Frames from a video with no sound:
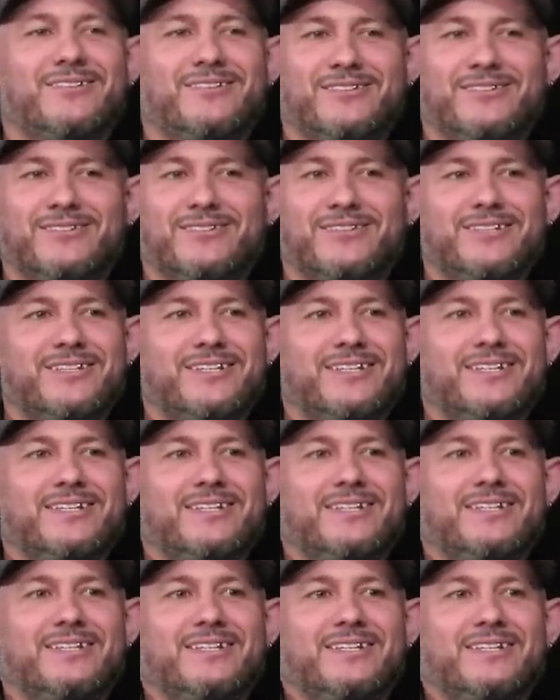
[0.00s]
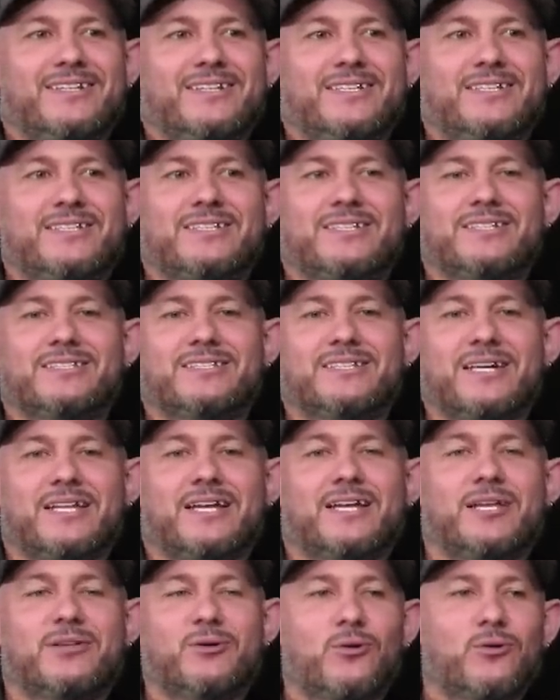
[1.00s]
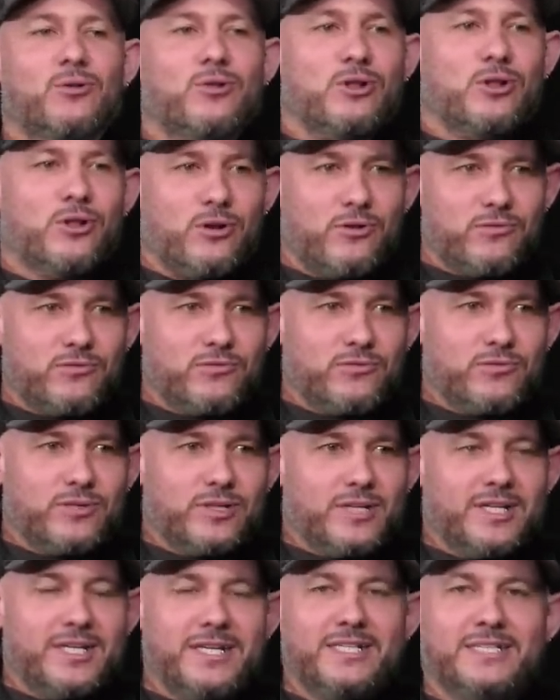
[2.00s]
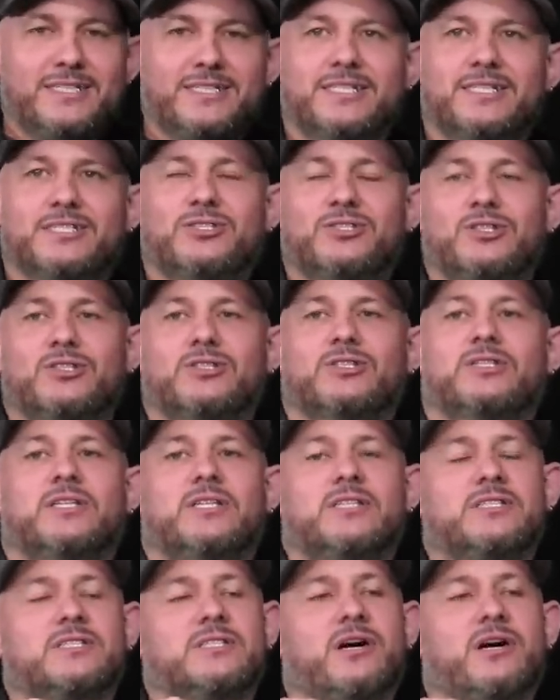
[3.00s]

said it's not your place. It's, right. it's not that I don't love. It's, it's just, it's